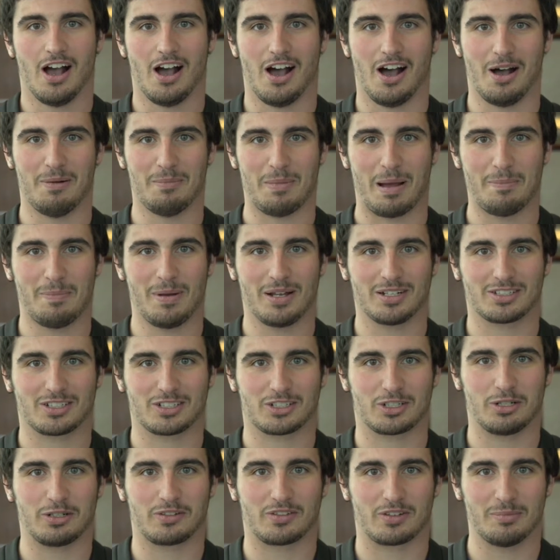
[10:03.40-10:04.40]
Uh, my best
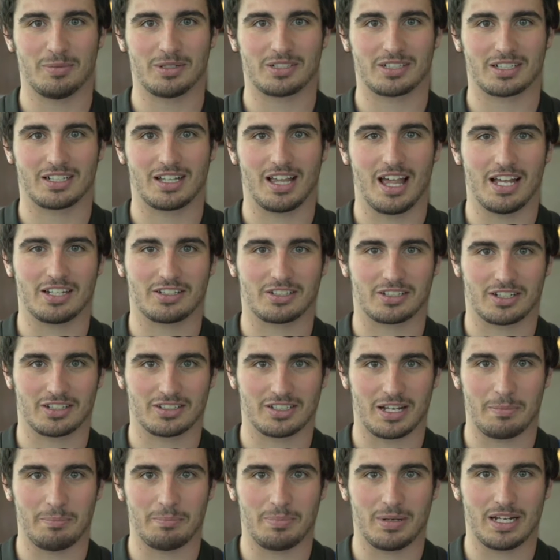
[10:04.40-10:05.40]
excuse for missing class is because
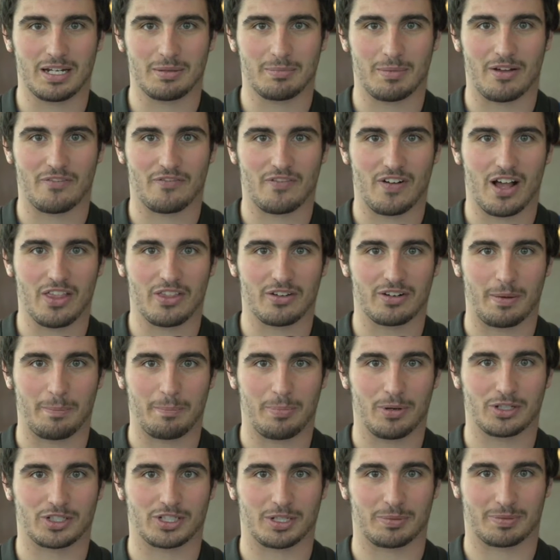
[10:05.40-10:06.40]
I'm beating my father in a
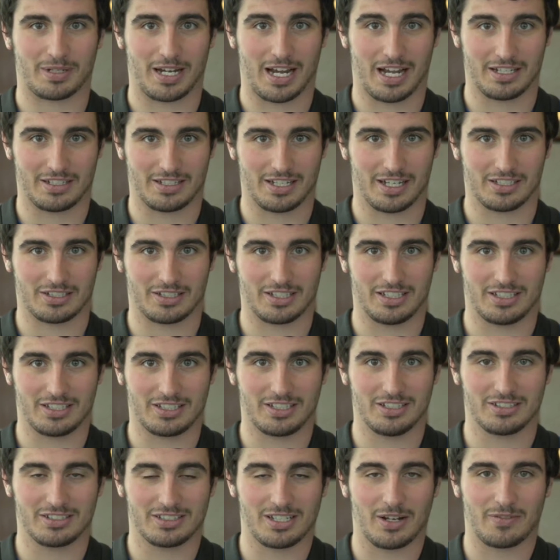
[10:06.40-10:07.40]
push up contest and he
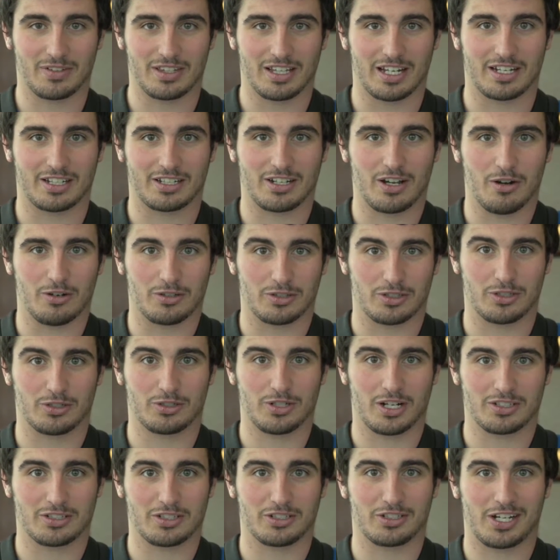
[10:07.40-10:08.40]
still has never let it go, so he
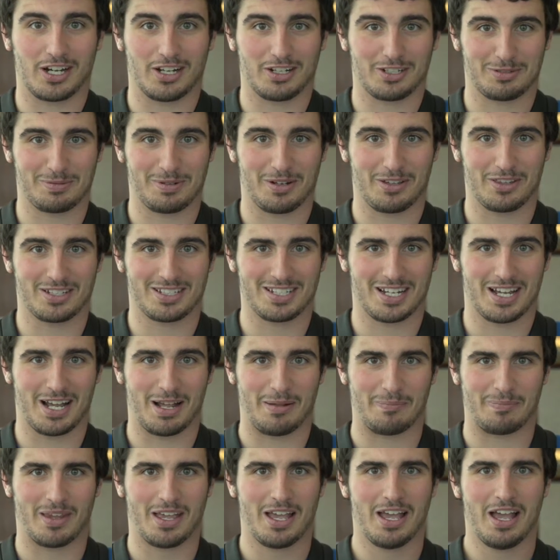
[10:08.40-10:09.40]
tries to challenge me all the
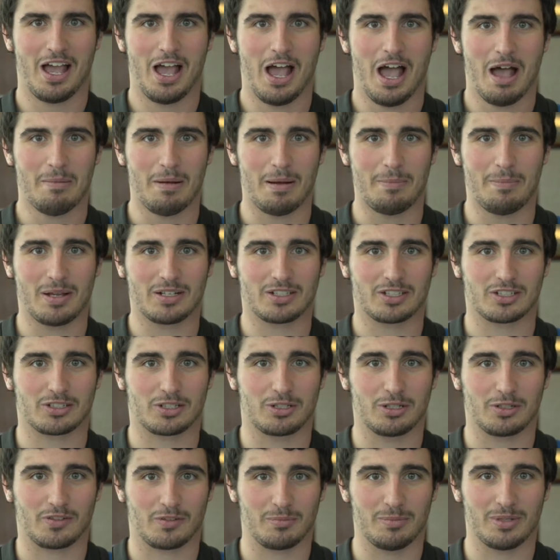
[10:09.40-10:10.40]
time. My best
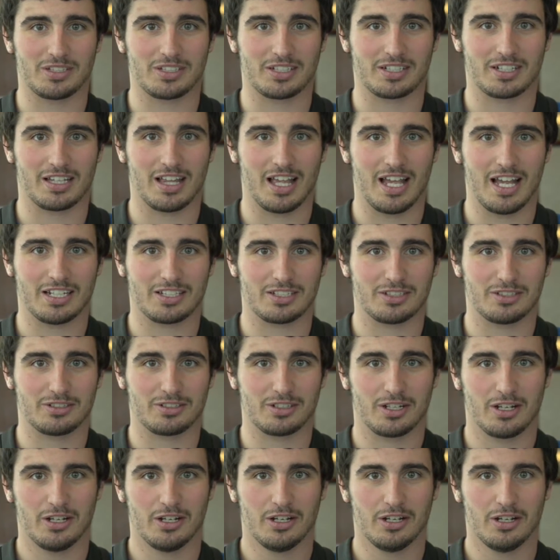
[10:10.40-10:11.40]
excuse for missing class
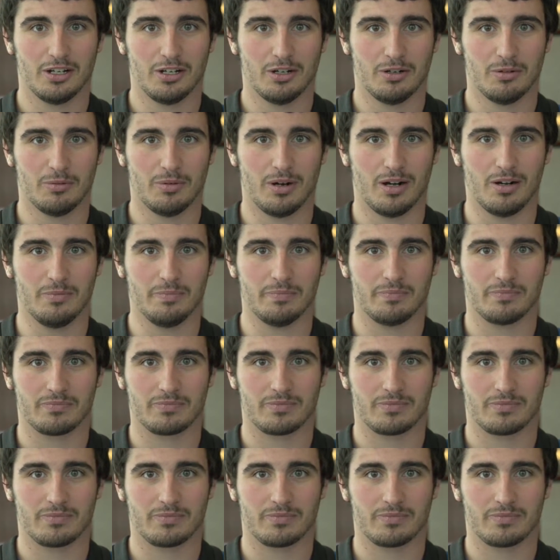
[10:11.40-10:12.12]
is, well,